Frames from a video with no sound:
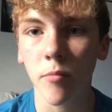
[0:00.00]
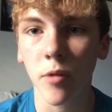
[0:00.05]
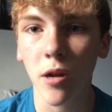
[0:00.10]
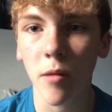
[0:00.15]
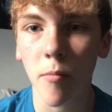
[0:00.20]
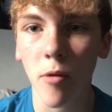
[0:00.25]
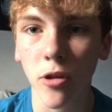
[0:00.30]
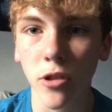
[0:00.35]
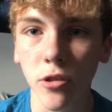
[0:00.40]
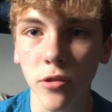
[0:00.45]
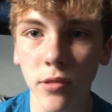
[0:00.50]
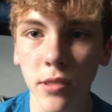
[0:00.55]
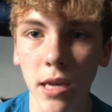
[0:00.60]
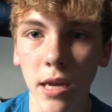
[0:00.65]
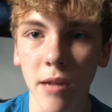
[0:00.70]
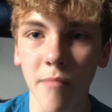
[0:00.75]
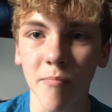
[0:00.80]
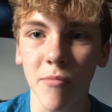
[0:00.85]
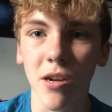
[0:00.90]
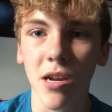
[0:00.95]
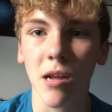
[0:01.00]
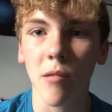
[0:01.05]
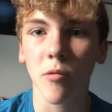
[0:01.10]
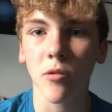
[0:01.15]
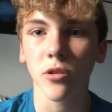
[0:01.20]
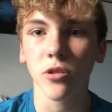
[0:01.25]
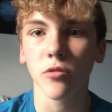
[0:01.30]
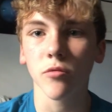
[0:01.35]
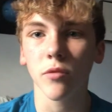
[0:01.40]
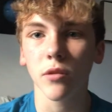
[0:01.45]
but I'm also sad, but I'm
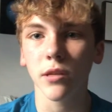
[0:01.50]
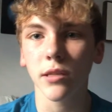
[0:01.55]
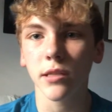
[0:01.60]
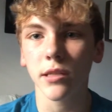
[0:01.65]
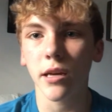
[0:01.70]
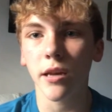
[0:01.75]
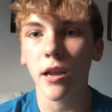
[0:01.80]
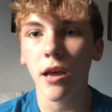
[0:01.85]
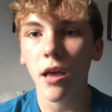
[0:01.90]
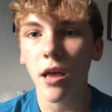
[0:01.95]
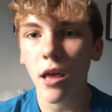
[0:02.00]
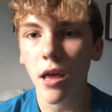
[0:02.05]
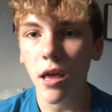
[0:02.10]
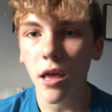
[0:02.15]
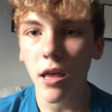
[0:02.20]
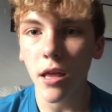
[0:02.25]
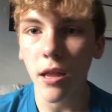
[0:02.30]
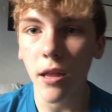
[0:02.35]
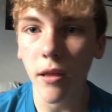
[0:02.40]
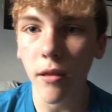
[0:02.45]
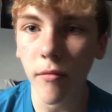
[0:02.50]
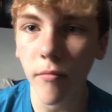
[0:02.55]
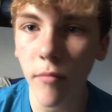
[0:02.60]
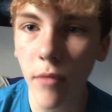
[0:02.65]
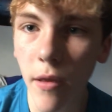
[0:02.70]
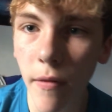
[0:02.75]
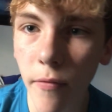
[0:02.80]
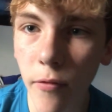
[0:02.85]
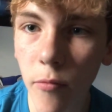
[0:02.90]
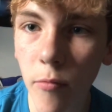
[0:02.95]
also really sad and
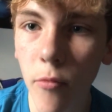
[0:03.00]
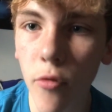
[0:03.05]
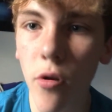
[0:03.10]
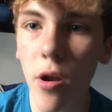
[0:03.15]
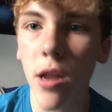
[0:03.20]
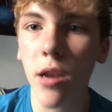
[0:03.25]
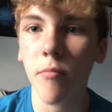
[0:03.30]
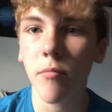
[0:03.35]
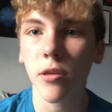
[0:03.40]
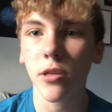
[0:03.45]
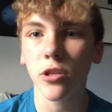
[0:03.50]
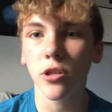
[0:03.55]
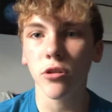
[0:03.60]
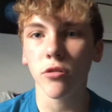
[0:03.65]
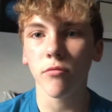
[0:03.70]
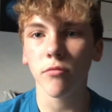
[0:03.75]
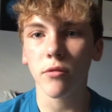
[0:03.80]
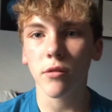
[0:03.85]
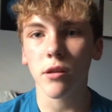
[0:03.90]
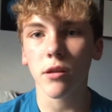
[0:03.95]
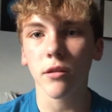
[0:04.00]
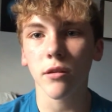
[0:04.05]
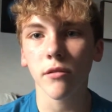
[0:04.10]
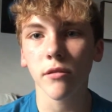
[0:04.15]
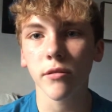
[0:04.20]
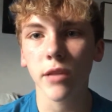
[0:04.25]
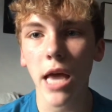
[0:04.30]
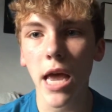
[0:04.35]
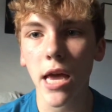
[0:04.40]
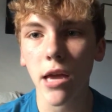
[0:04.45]
if you're red, it means you like
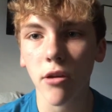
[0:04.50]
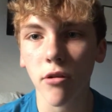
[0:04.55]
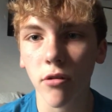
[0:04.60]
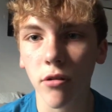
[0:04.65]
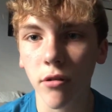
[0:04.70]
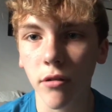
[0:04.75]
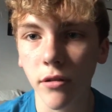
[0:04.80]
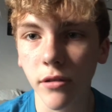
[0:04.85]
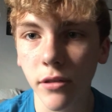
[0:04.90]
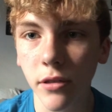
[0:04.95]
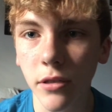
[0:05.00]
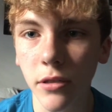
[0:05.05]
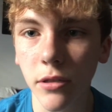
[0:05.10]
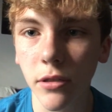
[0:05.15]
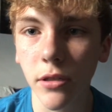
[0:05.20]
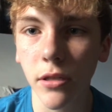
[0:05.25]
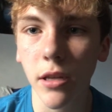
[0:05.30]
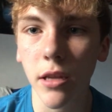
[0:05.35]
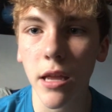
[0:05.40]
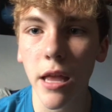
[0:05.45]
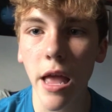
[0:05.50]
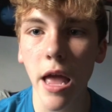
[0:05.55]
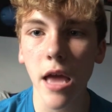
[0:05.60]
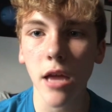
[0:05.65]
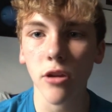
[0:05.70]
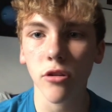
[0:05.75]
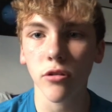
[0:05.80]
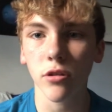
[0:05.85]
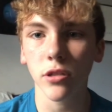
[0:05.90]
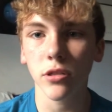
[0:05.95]
the anger and it's the
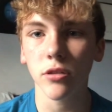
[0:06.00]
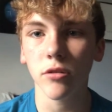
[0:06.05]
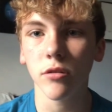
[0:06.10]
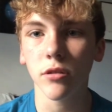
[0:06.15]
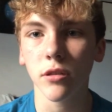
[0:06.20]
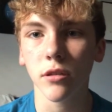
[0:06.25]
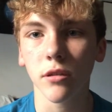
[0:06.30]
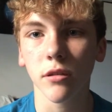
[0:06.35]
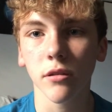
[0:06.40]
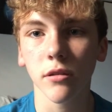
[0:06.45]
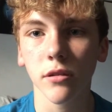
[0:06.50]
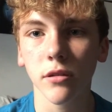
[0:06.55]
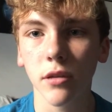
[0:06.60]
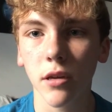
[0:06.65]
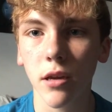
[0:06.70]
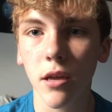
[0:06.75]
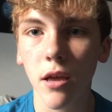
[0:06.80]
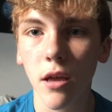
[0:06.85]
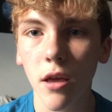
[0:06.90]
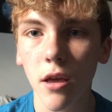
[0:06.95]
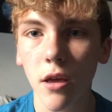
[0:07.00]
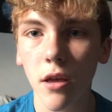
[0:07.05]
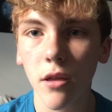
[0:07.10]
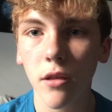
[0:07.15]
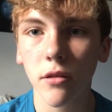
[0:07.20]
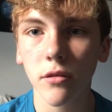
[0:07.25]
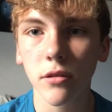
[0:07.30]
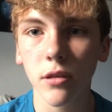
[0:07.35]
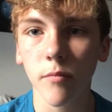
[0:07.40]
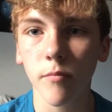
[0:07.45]
anger issues, and it's like
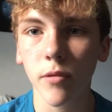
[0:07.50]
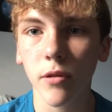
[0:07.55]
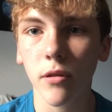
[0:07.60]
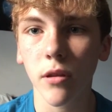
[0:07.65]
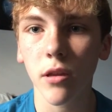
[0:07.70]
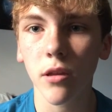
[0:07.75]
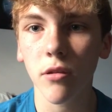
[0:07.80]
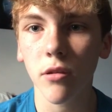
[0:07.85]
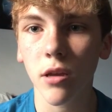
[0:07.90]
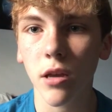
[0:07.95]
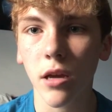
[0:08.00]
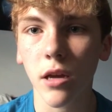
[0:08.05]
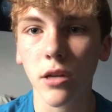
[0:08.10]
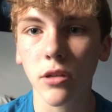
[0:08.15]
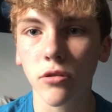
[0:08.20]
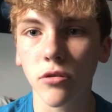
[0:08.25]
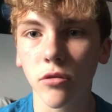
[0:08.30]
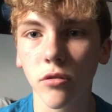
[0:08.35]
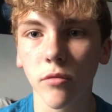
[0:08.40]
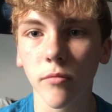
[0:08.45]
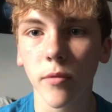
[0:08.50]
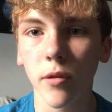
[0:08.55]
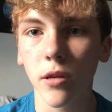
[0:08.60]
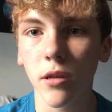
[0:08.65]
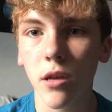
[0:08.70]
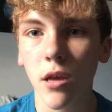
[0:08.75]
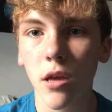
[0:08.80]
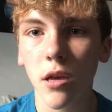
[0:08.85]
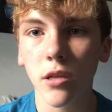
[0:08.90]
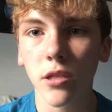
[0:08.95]
something that you can't control.
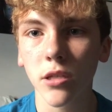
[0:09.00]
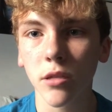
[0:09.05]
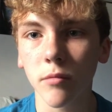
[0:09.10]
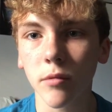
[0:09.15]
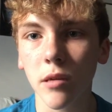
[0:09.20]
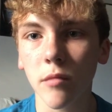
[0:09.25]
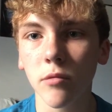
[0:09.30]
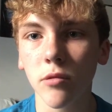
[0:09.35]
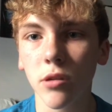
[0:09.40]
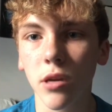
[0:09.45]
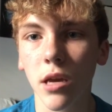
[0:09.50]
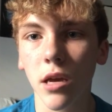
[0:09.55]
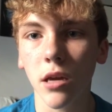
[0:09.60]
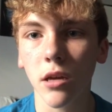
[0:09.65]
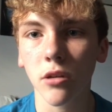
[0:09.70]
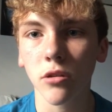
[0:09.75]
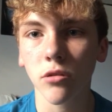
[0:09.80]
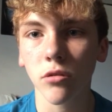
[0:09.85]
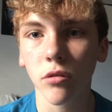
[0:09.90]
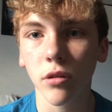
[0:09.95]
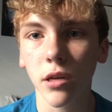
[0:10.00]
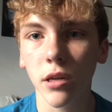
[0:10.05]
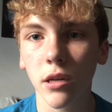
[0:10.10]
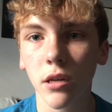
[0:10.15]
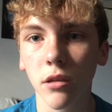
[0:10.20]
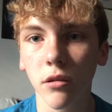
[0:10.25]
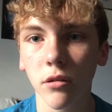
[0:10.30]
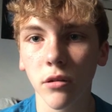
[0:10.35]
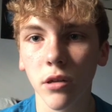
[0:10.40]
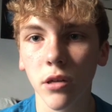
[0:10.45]
But sometimes you can't control
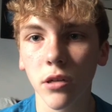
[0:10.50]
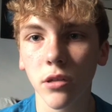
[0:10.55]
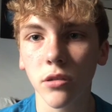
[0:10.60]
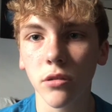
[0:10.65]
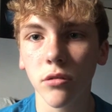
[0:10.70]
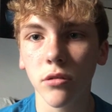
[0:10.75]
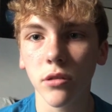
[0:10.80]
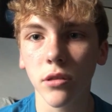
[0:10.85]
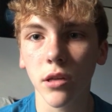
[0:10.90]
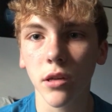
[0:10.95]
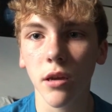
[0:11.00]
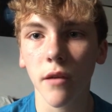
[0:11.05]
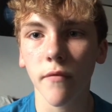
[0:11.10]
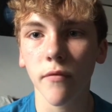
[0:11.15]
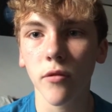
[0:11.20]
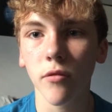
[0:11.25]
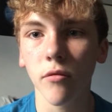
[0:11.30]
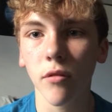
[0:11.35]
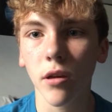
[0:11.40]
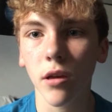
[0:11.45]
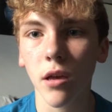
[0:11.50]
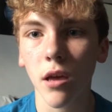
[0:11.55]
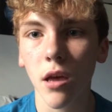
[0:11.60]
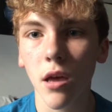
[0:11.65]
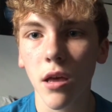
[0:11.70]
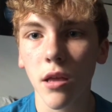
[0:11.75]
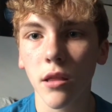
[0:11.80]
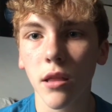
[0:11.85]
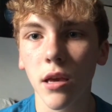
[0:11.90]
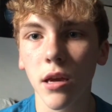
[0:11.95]
anger issues. Like if you like
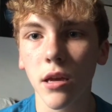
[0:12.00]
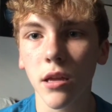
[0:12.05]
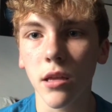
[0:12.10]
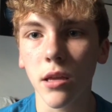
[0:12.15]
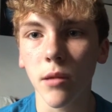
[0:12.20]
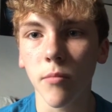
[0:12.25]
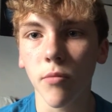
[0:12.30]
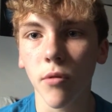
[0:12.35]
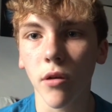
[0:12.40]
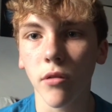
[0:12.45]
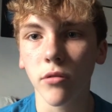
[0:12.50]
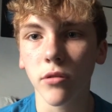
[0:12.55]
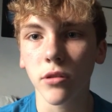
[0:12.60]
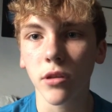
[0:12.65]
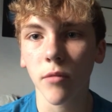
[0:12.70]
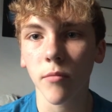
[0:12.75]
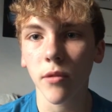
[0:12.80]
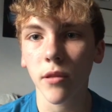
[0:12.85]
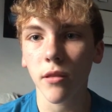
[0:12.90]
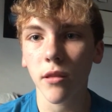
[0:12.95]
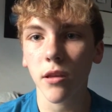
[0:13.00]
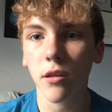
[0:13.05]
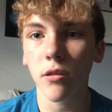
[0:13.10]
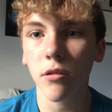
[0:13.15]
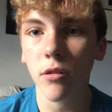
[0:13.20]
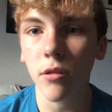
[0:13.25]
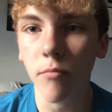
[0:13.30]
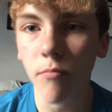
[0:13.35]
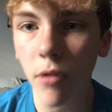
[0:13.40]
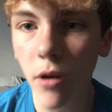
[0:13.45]
take a deep breath or something, then
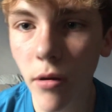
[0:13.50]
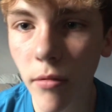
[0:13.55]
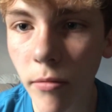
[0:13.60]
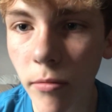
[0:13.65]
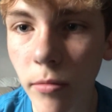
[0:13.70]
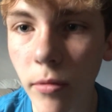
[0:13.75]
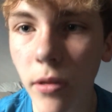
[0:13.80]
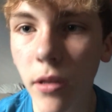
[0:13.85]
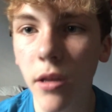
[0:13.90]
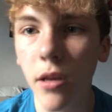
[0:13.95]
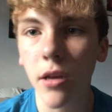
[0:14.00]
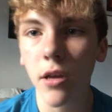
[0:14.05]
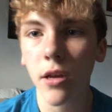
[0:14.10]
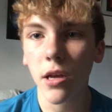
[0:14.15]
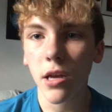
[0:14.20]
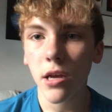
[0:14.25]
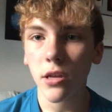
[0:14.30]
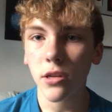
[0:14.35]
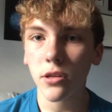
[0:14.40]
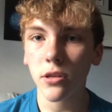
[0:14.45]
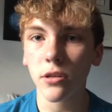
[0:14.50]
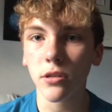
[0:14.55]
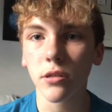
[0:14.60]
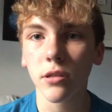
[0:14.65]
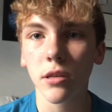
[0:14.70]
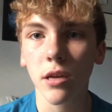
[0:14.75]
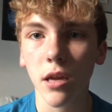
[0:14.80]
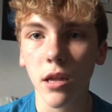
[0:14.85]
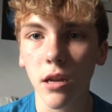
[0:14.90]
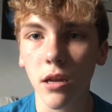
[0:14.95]
you can probably
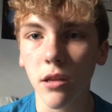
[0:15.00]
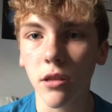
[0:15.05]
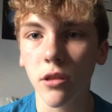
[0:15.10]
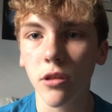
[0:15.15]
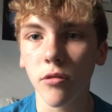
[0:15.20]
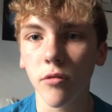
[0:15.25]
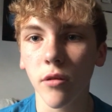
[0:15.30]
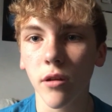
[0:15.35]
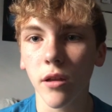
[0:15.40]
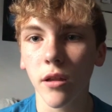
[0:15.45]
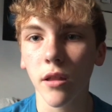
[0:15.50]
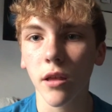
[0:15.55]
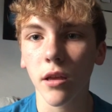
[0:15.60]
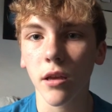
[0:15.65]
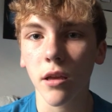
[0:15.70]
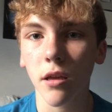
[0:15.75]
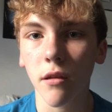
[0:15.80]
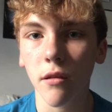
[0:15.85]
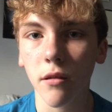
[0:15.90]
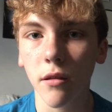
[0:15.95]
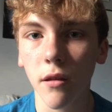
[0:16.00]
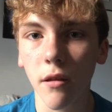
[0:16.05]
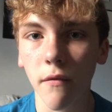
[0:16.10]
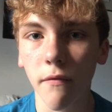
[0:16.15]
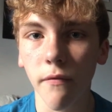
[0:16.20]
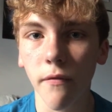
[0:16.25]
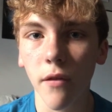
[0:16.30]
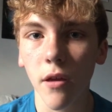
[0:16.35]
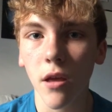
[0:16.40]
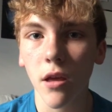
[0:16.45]
just get into it. Like and
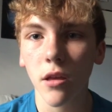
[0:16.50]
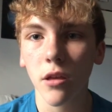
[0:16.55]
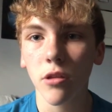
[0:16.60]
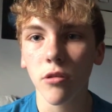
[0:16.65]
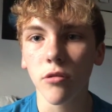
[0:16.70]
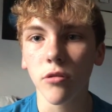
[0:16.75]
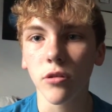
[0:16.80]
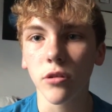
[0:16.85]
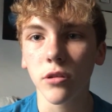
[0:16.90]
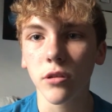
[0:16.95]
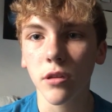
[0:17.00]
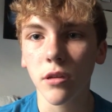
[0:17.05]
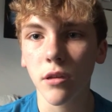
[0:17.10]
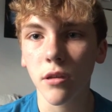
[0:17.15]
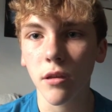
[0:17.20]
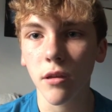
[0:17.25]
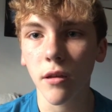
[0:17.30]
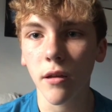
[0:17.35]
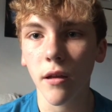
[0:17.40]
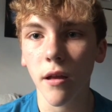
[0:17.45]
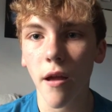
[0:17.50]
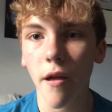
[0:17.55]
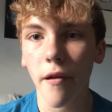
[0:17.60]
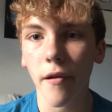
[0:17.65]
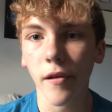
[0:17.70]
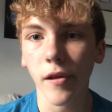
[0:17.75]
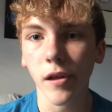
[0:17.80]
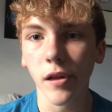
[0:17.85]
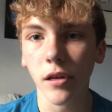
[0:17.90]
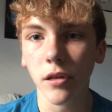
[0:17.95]
if you just
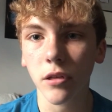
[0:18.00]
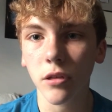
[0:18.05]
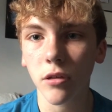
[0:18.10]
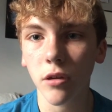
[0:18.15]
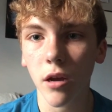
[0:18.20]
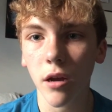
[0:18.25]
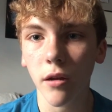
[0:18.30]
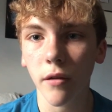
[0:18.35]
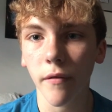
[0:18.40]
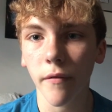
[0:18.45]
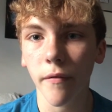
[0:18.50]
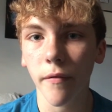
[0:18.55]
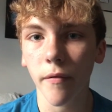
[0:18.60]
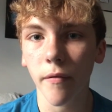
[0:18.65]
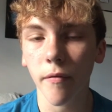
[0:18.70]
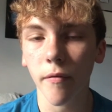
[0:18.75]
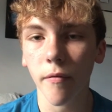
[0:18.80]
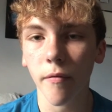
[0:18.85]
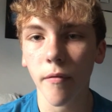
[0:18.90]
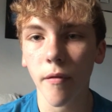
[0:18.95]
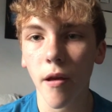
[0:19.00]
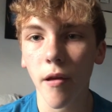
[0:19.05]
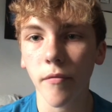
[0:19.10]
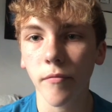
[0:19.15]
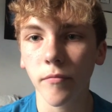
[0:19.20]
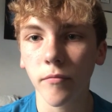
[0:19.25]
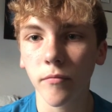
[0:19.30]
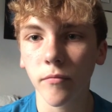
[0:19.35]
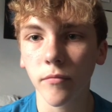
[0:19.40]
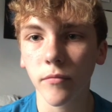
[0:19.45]
yeah, I see. I
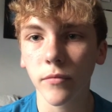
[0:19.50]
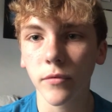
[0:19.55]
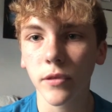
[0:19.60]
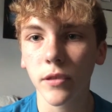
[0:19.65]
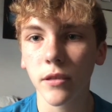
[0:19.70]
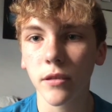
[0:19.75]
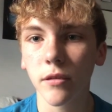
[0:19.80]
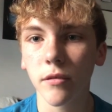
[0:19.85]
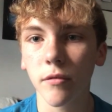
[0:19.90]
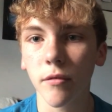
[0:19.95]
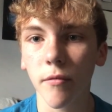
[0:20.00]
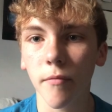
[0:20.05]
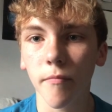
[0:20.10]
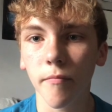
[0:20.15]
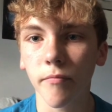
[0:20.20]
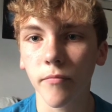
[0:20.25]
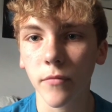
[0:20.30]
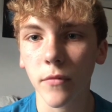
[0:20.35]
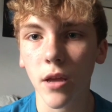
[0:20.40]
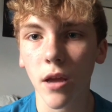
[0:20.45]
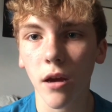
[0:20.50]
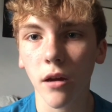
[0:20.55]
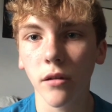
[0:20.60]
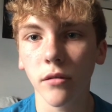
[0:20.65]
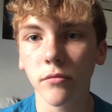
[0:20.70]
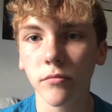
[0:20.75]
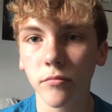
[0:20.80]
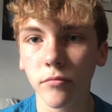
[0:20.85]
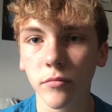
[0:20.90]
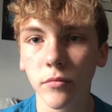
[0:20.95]
um um um
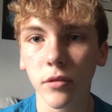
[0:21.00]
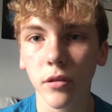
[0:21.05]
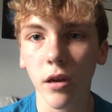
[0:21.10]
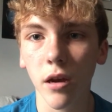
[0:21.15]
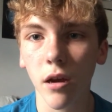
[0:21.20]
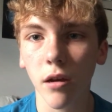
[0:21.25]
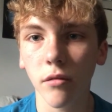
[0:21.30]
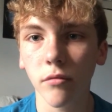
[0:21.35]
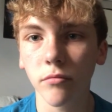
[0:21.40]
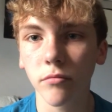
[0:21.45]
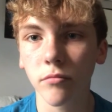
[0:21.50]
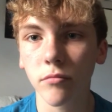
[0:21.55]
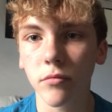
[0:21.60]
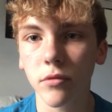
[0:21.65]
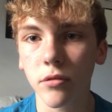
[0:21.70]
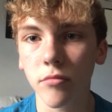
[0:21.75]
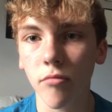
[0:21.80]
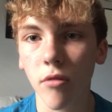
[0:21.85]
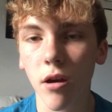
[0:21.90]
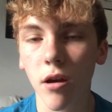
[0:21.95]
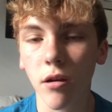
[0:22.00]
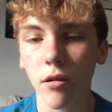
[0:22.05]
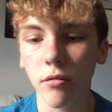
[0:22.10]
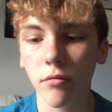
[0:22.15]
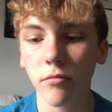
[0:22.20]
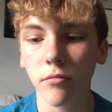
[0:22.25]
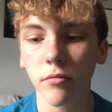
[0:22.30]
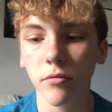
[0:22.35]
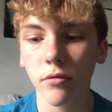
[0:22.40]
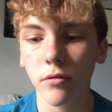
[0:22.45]
um um
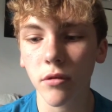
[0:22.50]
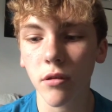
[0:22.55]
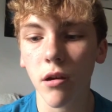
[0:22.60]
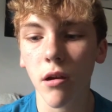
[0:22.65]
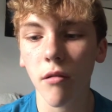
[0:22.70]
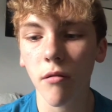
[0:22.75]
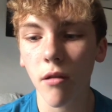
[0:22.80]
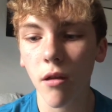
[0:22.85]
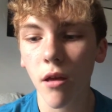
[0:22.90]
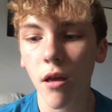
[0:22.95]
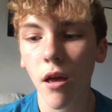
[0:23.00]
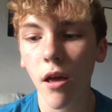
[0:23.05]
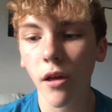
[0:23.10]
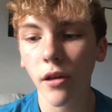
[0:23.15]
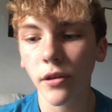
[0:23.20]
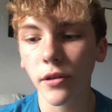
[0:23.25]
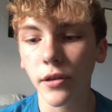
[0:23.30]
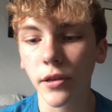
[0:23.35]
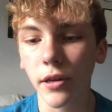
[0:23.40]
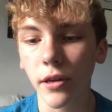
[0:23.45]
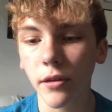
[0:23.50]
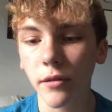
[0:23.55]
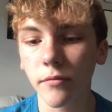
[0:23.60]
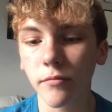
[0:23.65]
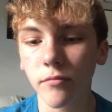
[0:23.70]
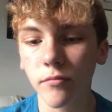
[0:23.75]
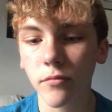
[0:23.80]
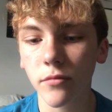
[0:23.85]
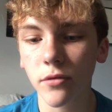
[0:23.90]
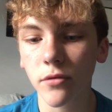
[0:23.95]
um
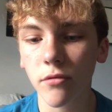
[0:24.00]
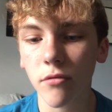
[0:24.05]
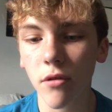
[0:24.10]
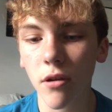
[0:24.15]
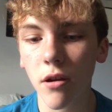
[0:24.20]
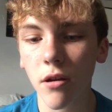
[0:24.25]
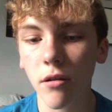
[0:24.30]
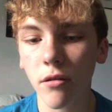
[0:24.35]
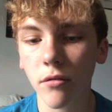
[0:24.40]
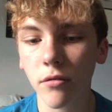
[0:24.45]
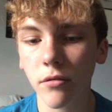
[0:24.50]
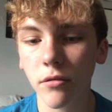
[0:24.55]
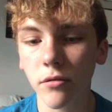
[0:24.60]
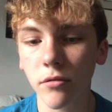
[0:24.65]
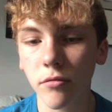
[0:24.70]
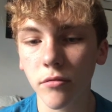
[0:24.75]
um um